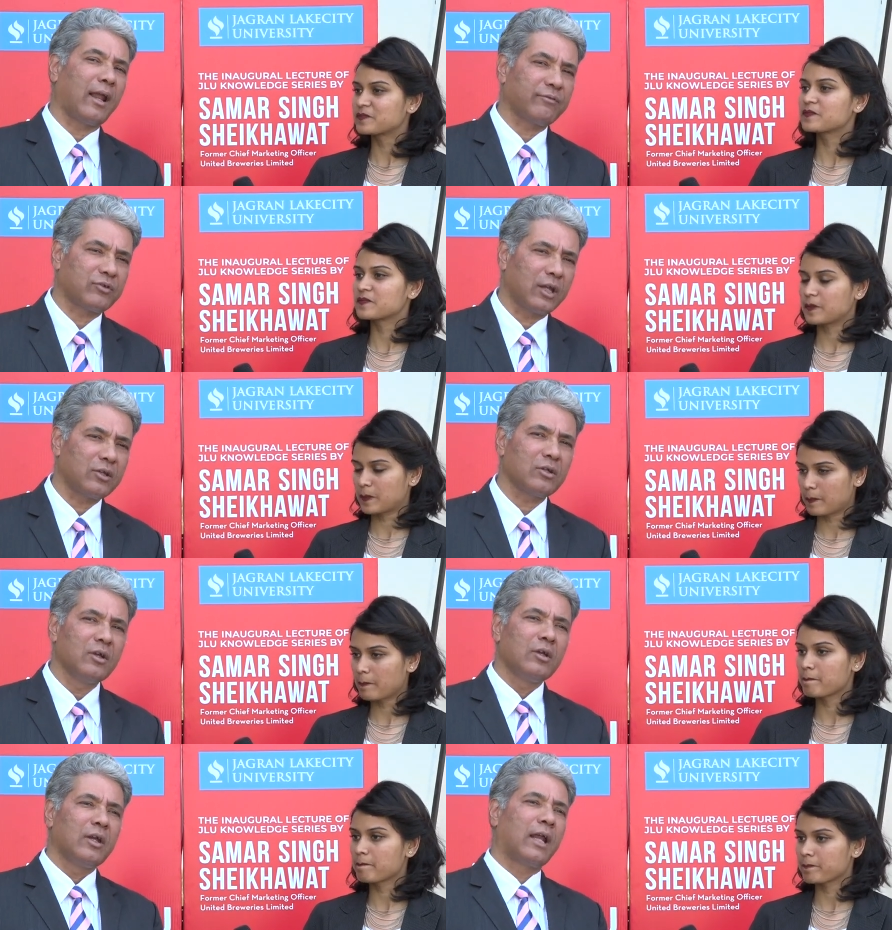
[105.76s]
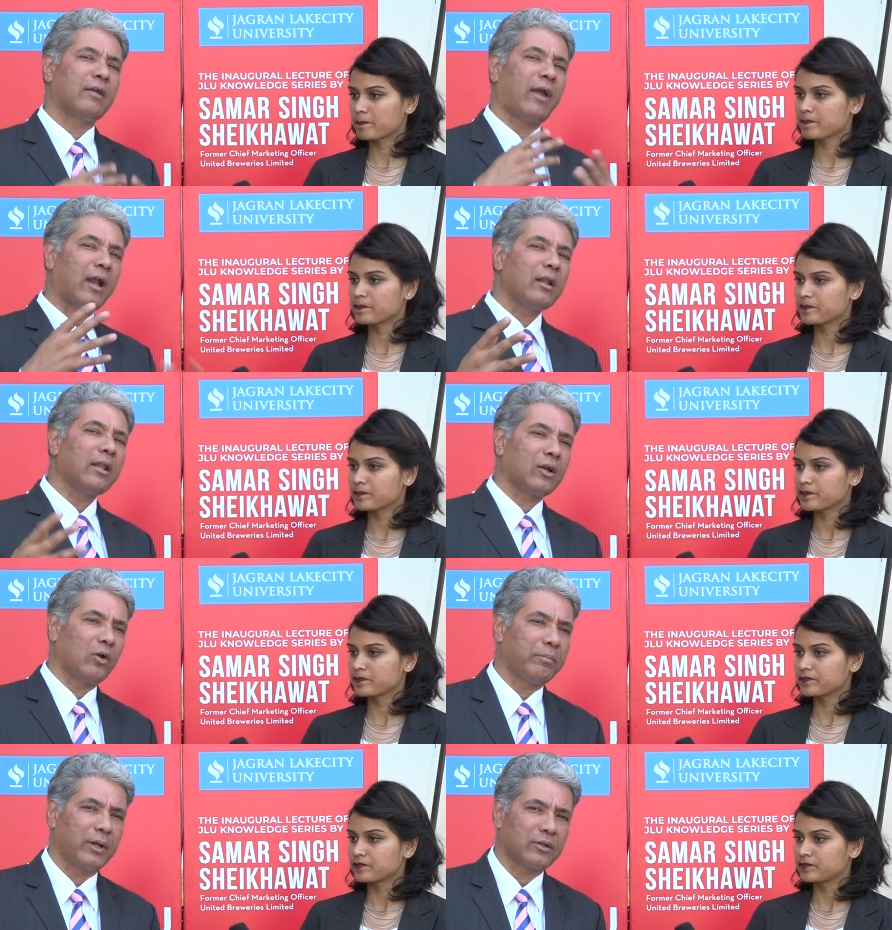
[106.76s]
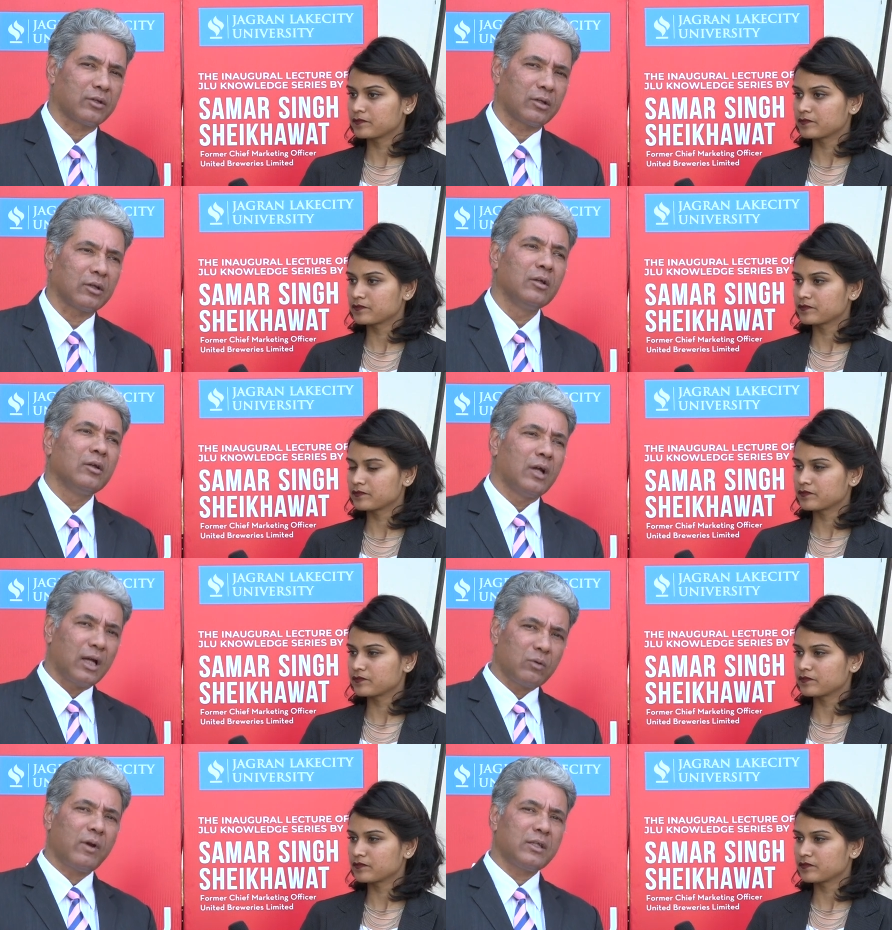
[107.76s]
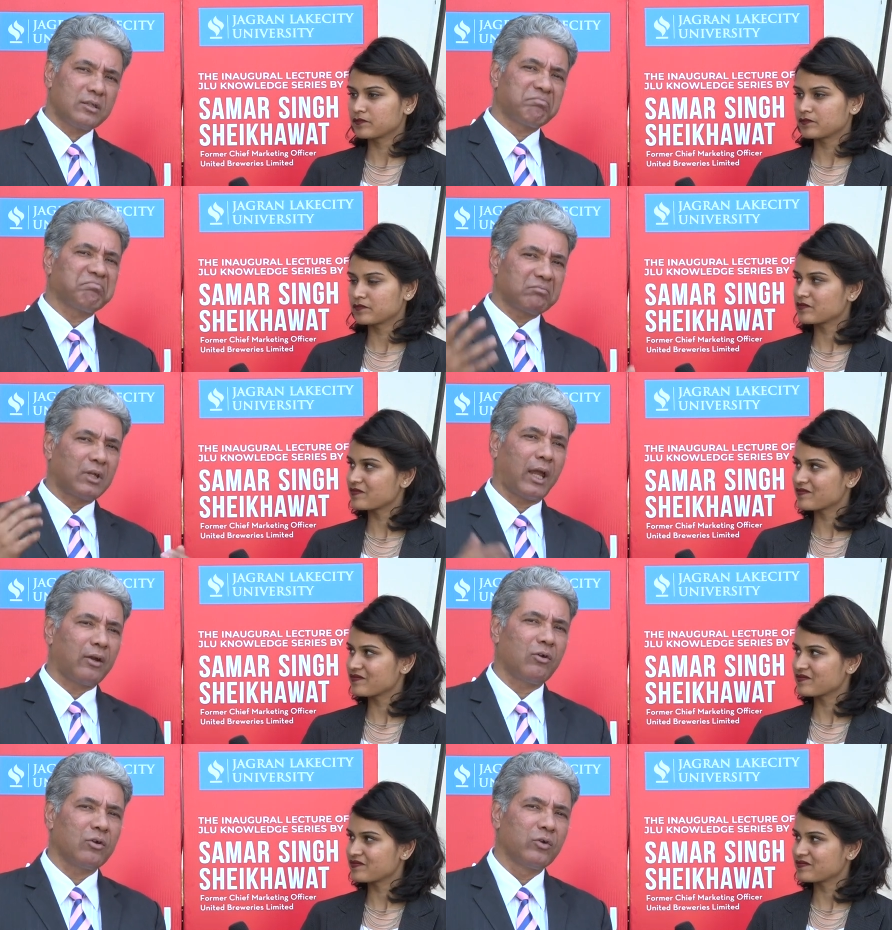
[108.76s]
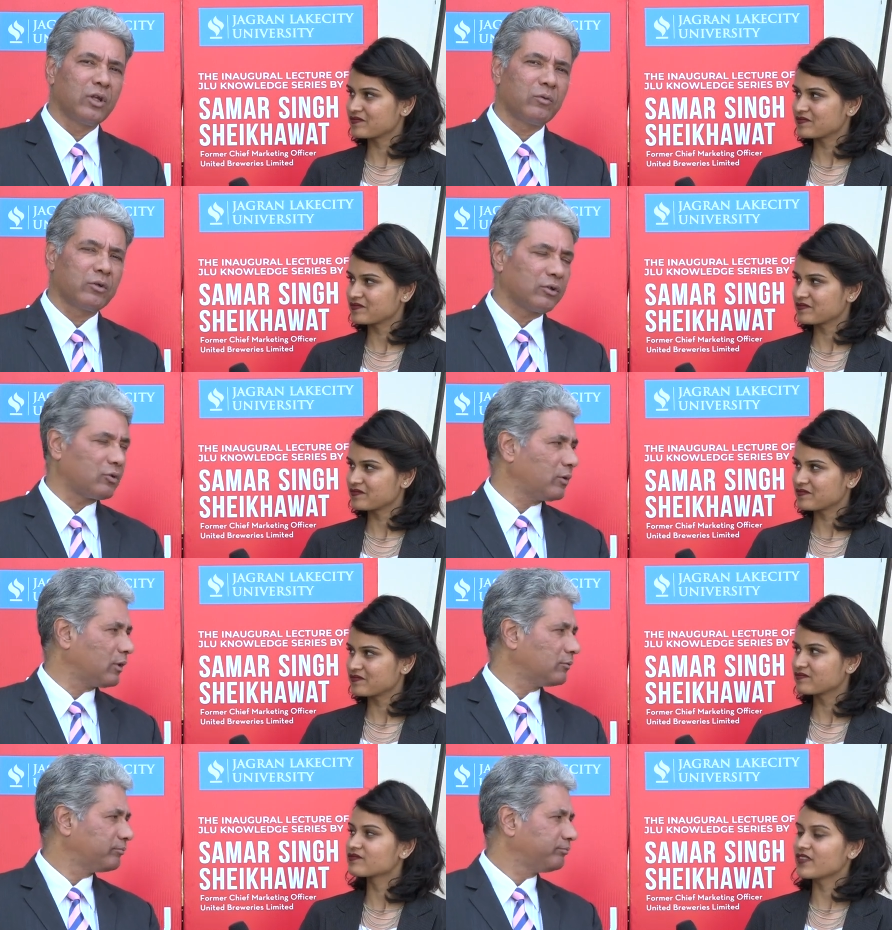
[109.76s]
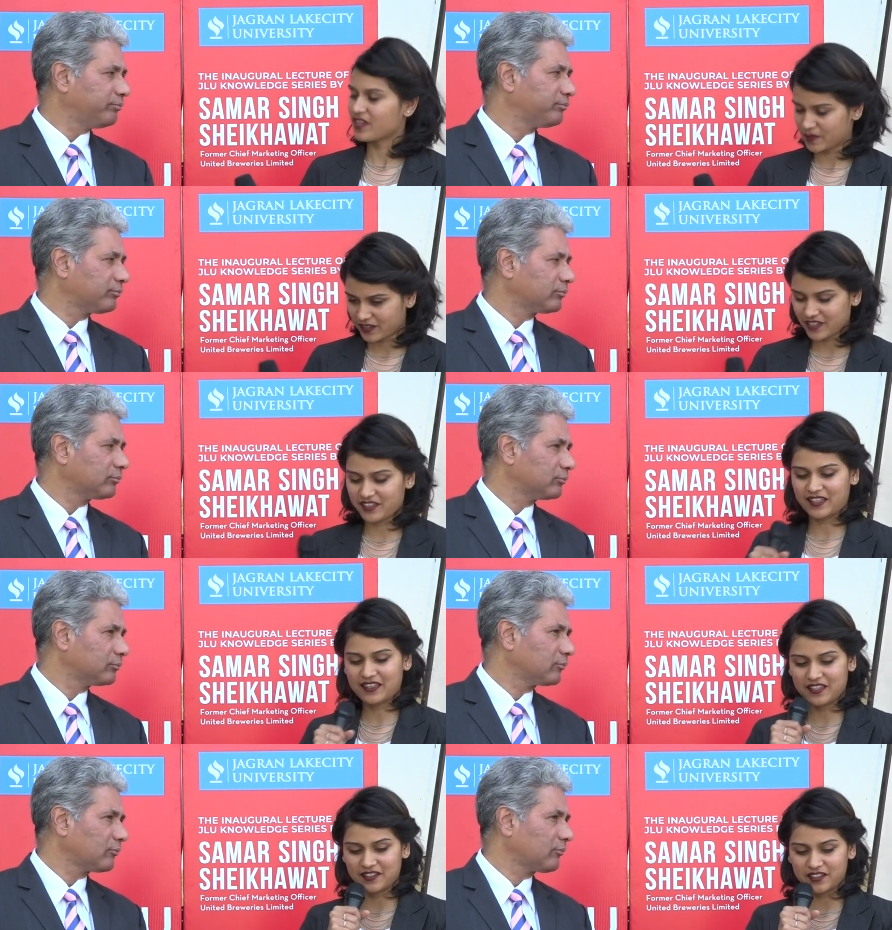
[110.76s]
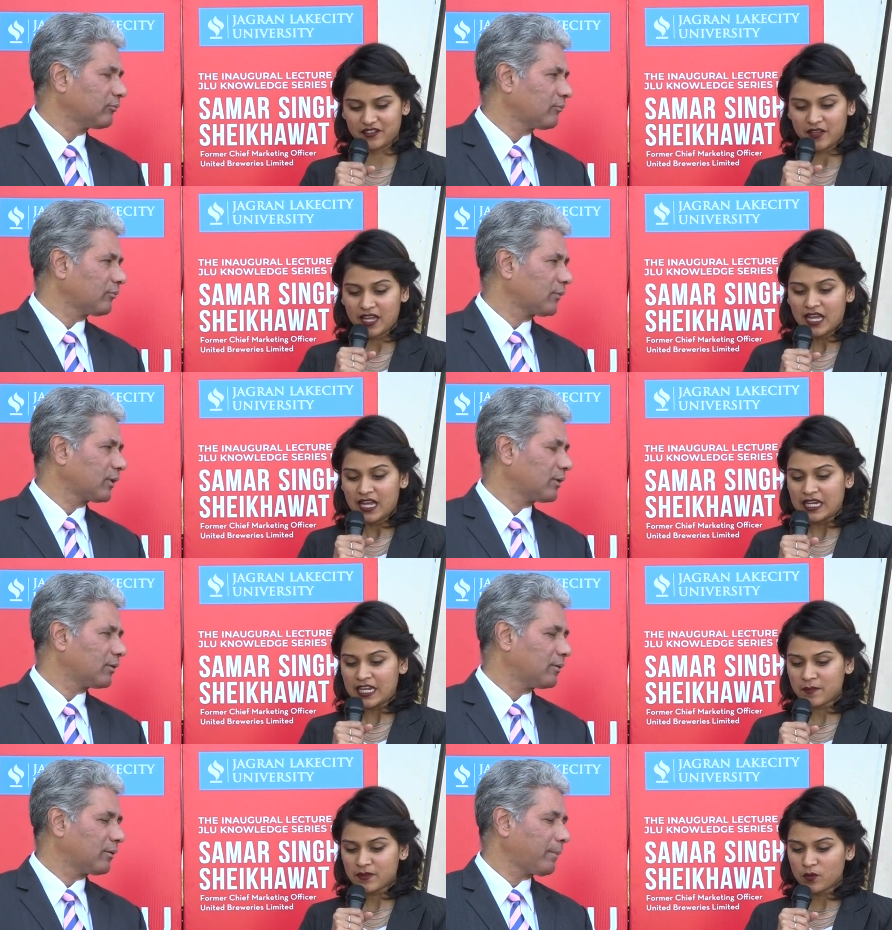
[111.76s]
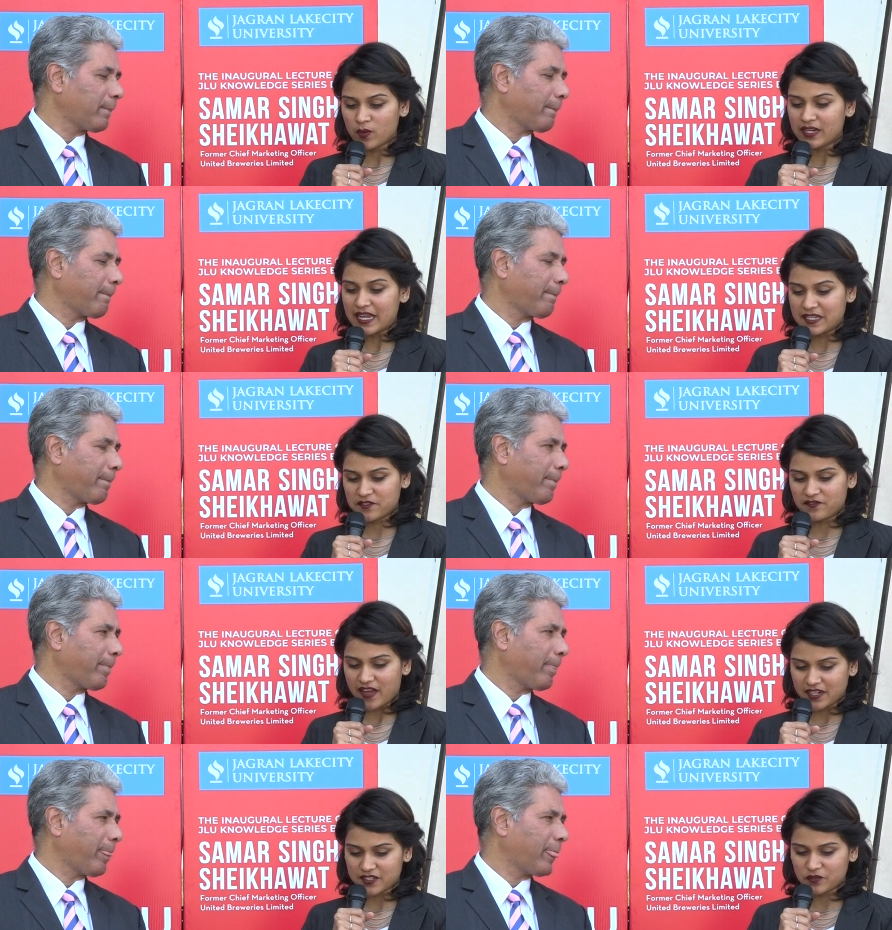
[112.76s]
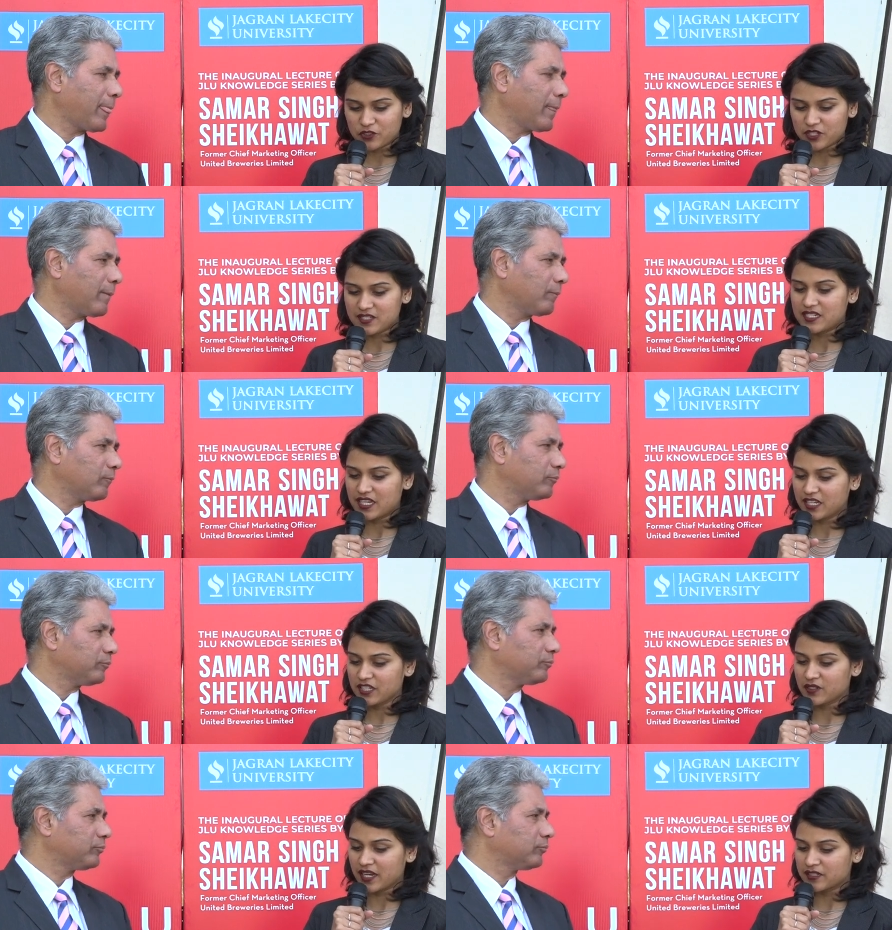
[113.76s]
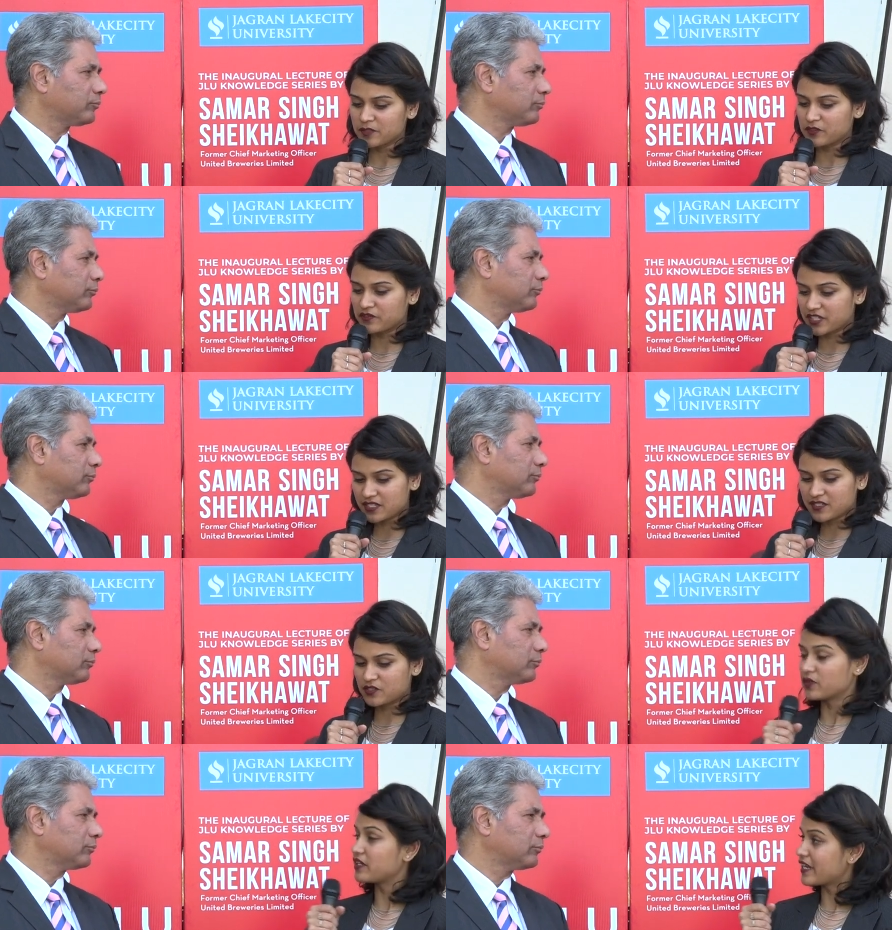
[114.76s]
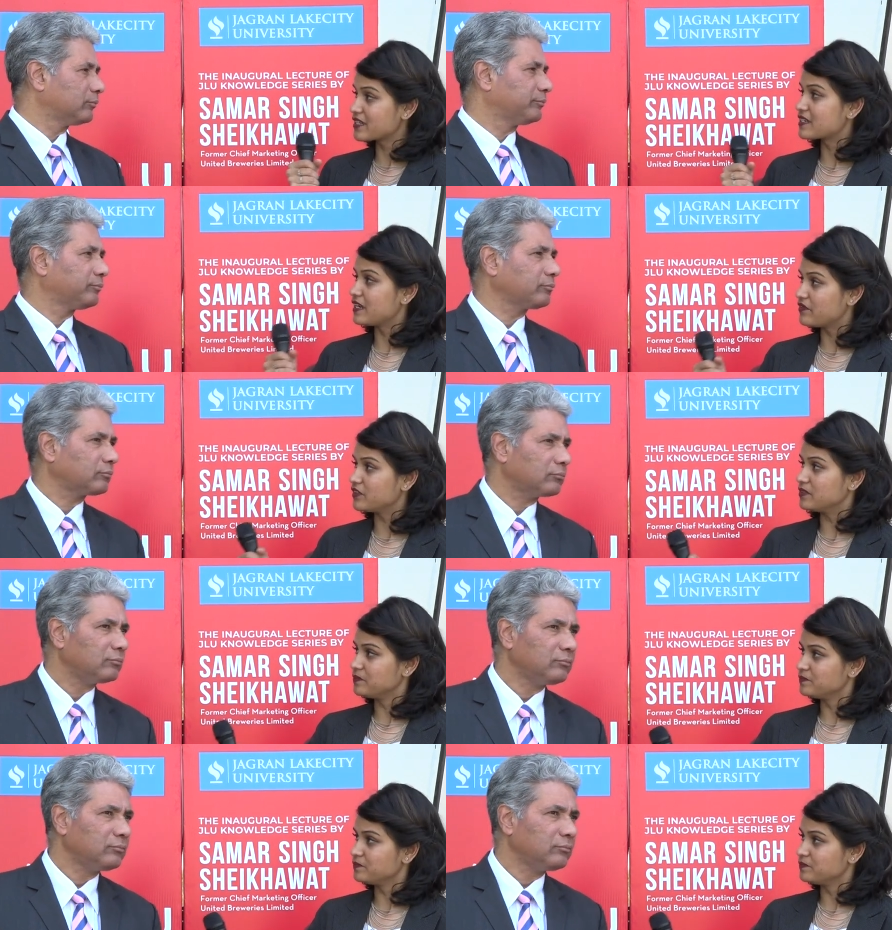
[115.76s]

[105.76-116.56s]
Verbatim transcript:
Speaker 1: life stage and have handled that complexity. Otherwise, carry on doing what you're doing.
Speaker 2: Thank you. Name the one X factor which has taken United Breweries to a next level.